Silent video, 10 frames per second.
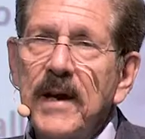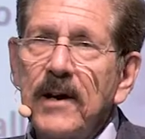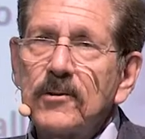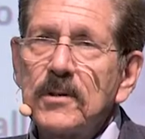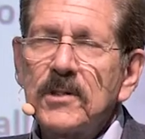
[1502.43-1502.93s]
and
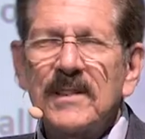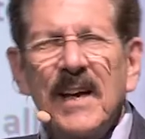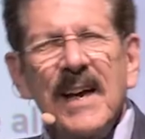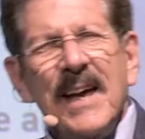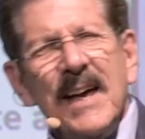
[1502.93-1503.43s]
characteristics?
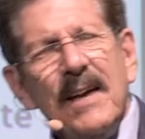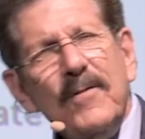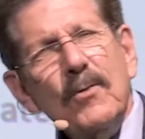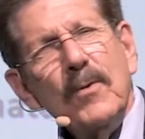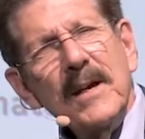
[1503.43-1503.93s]

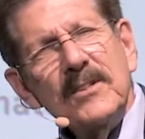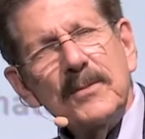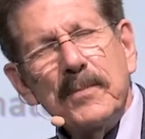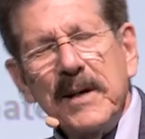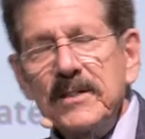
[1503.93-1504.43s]
If you raise
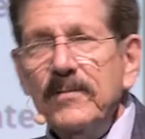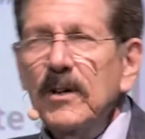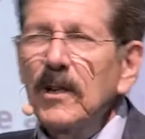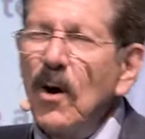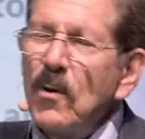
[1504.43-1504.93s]
the price, if
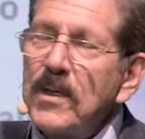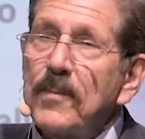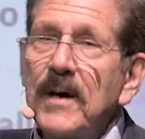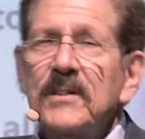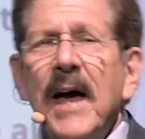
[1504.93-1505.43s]
you lower the
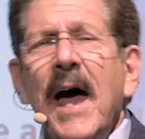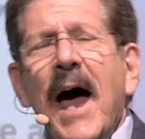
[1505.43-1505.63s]
price,